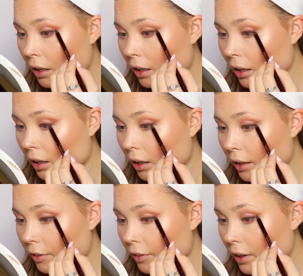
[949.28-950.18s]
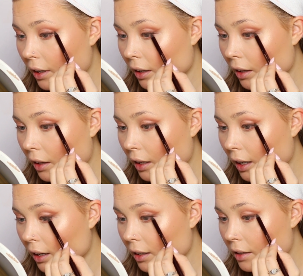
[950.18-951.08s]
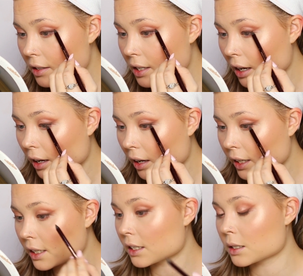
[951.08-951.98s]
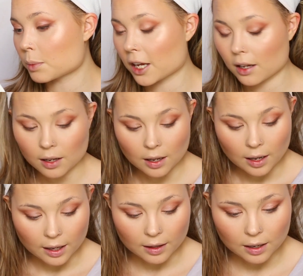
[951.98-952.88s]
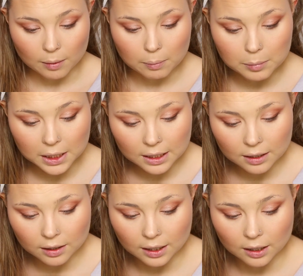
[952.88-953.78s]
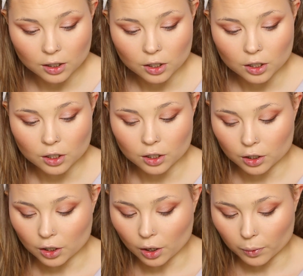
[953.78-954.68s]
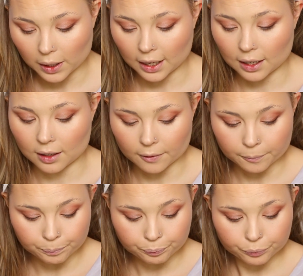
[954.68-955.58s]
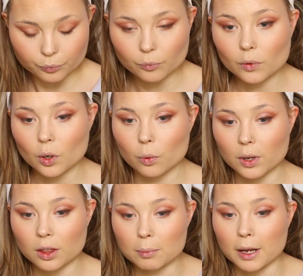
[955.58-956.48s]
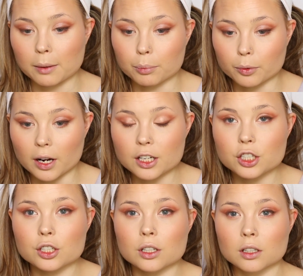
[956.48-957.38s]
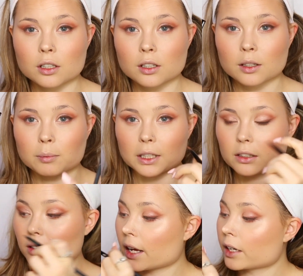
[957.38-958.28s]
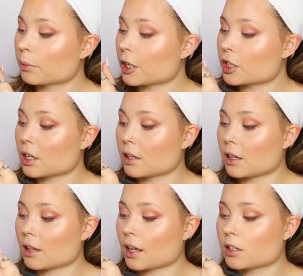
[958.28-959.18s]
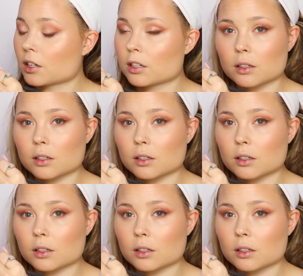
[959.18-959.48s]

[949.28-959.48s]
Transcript: gonna lift it the tiniest bit, and then immediately go in with my brush, my little liner brush, and then that